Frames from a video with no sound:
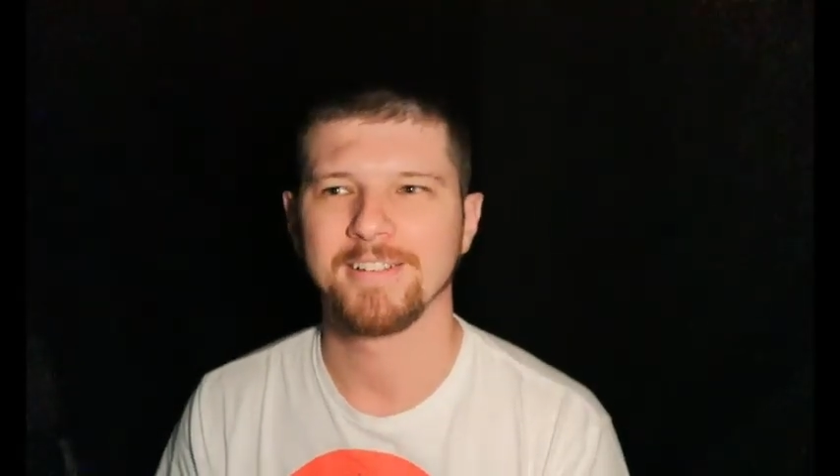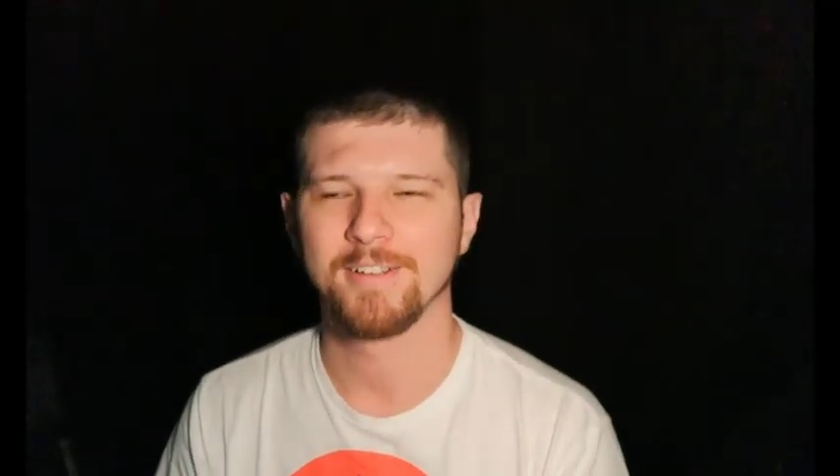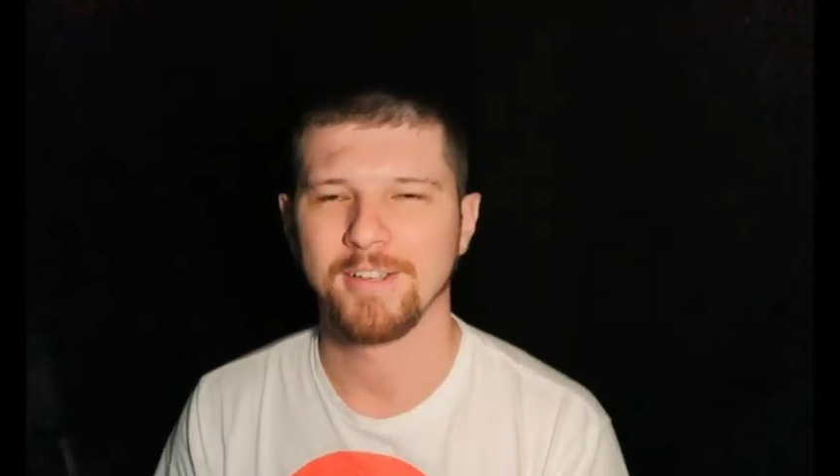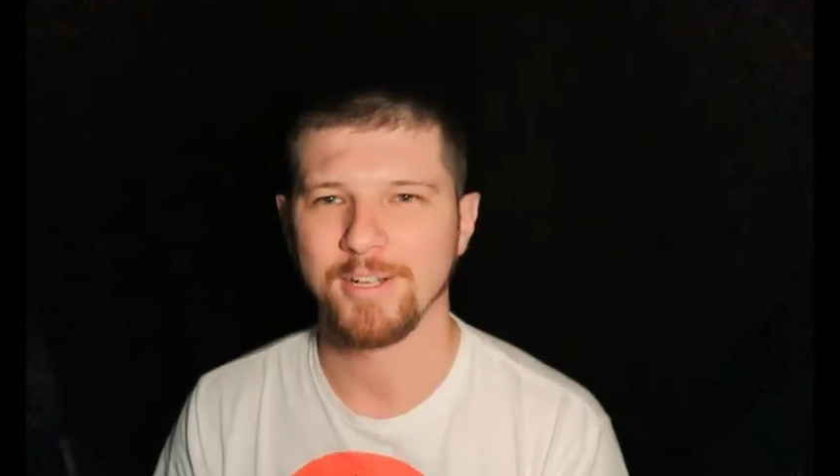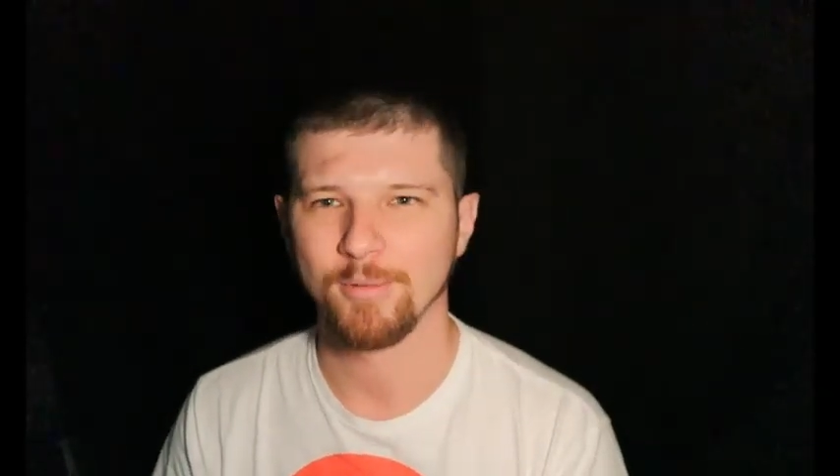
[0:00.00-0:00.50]

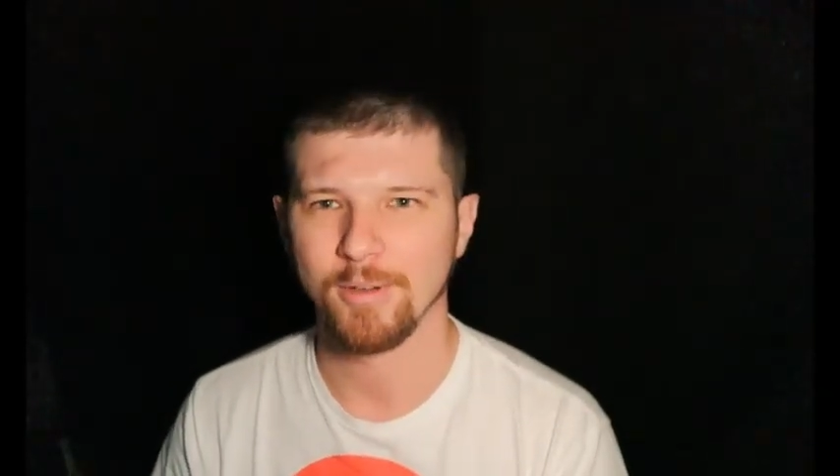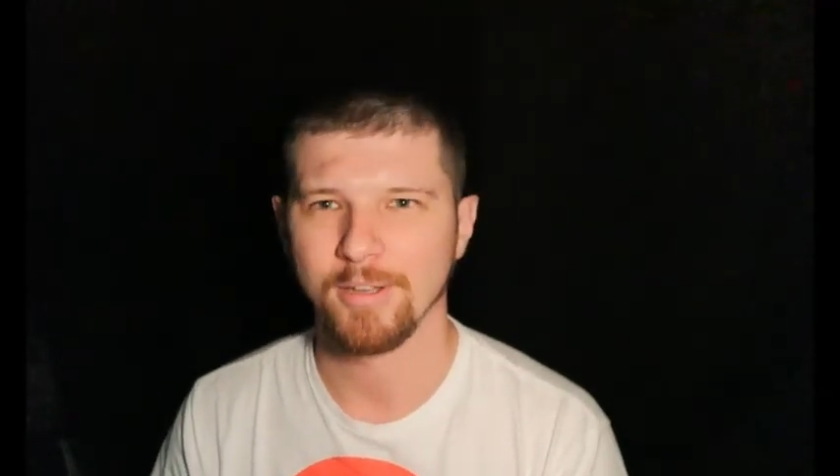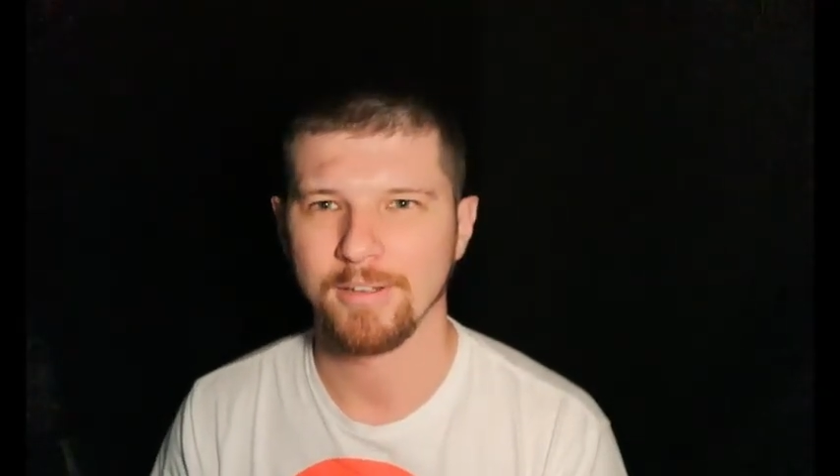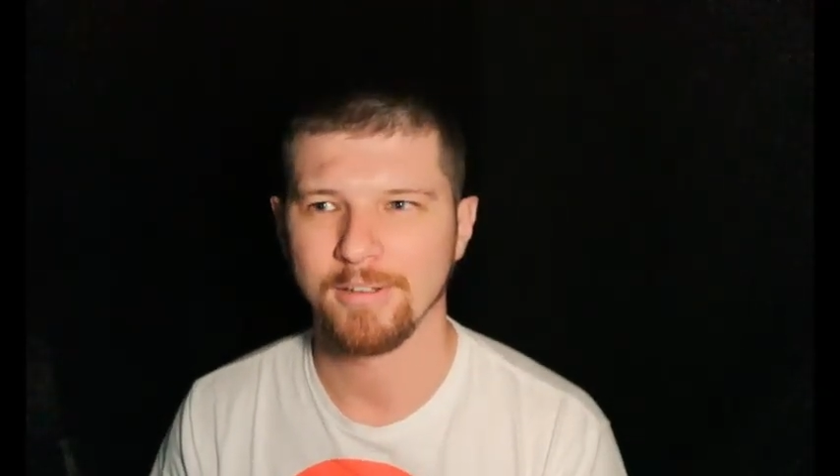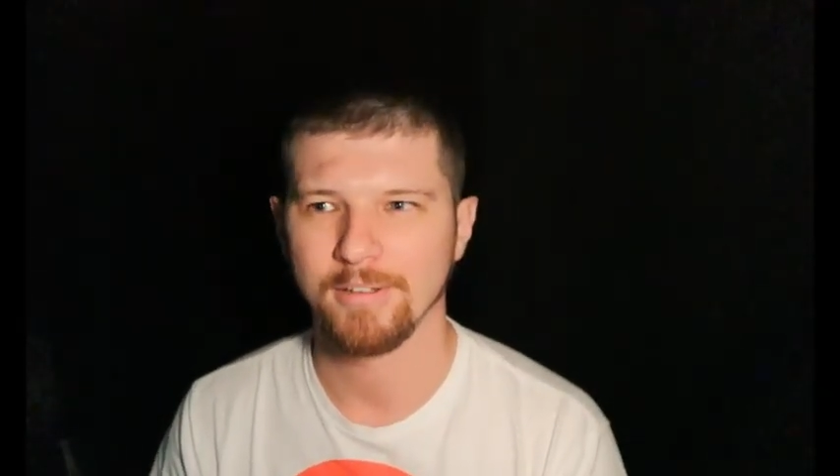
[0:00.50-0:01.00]
Anyway,
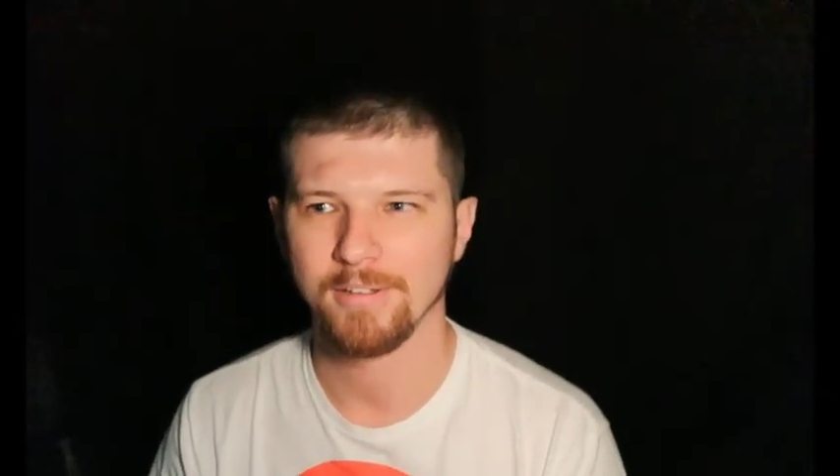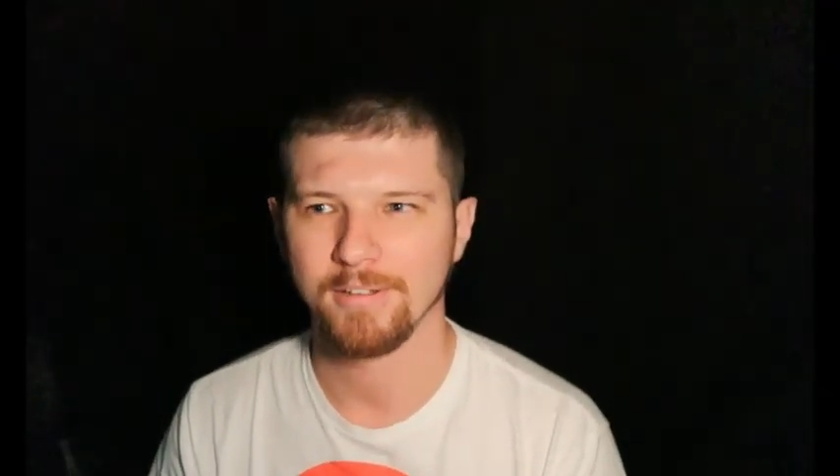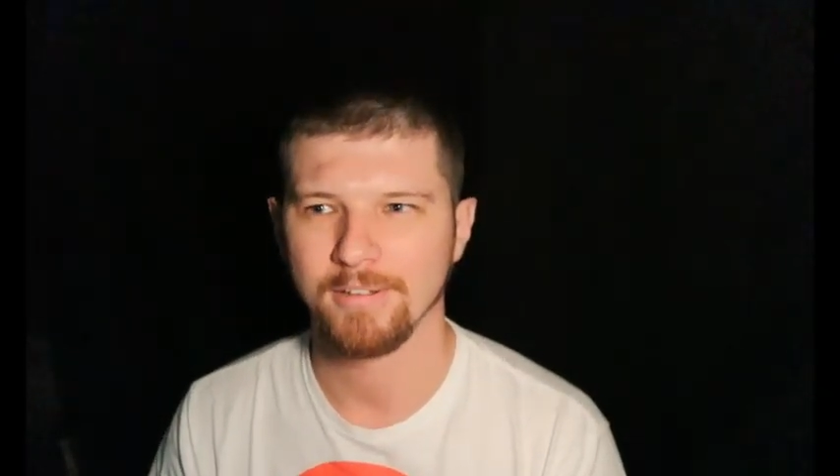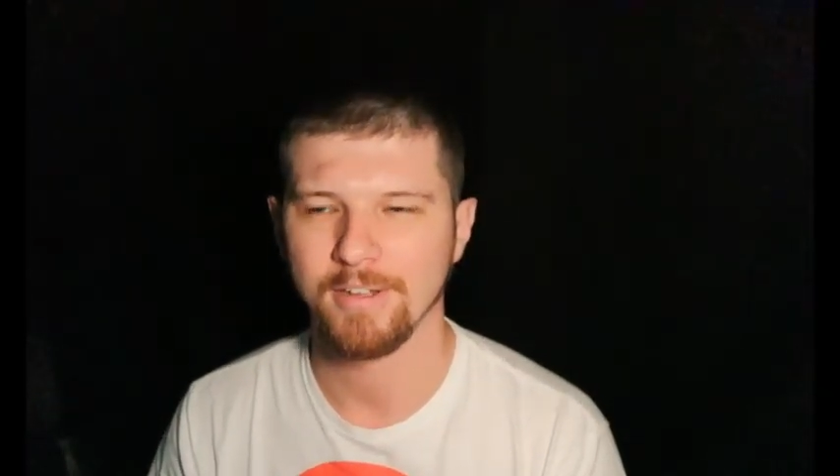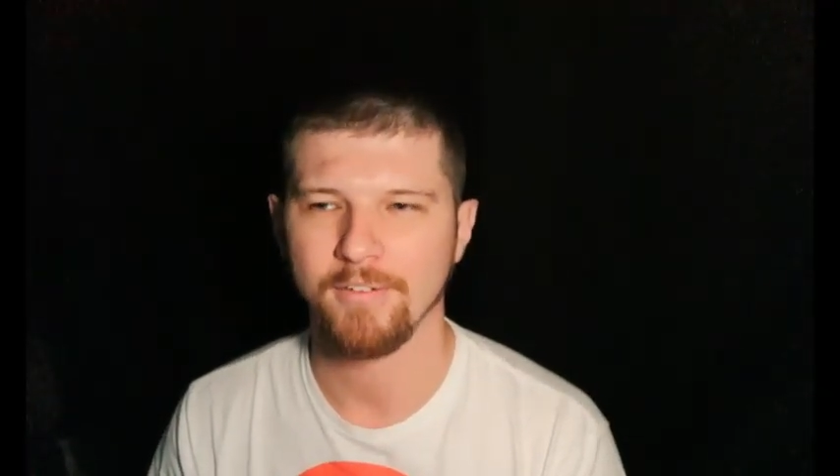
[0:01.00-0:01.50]

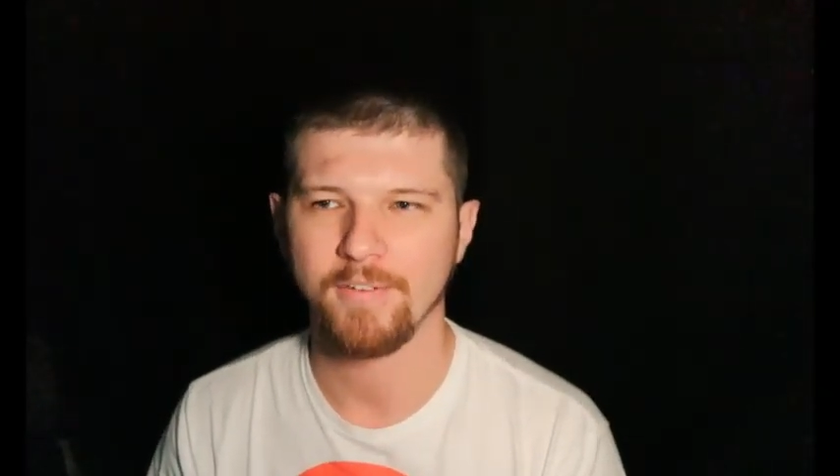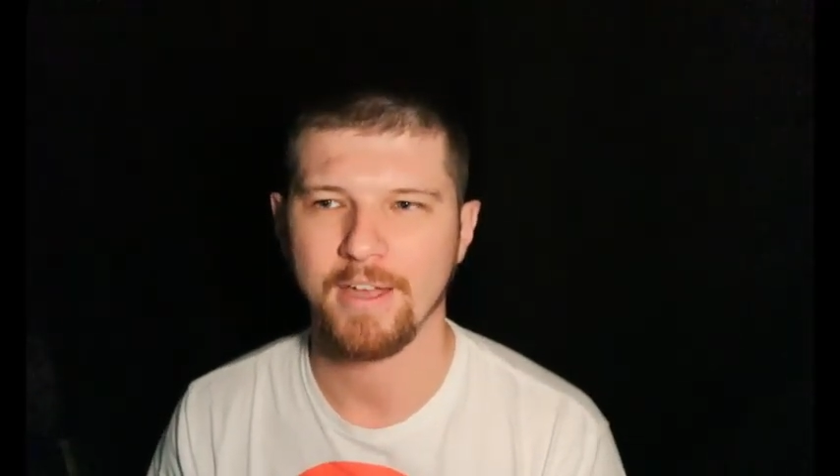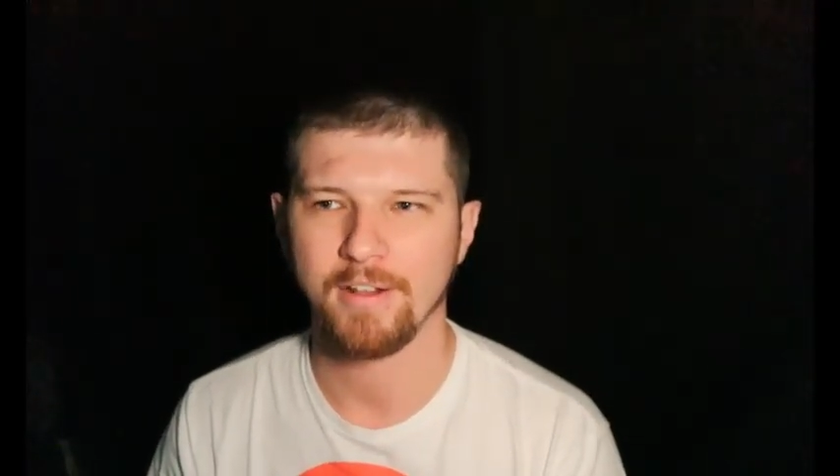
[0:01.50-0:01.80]
enough out of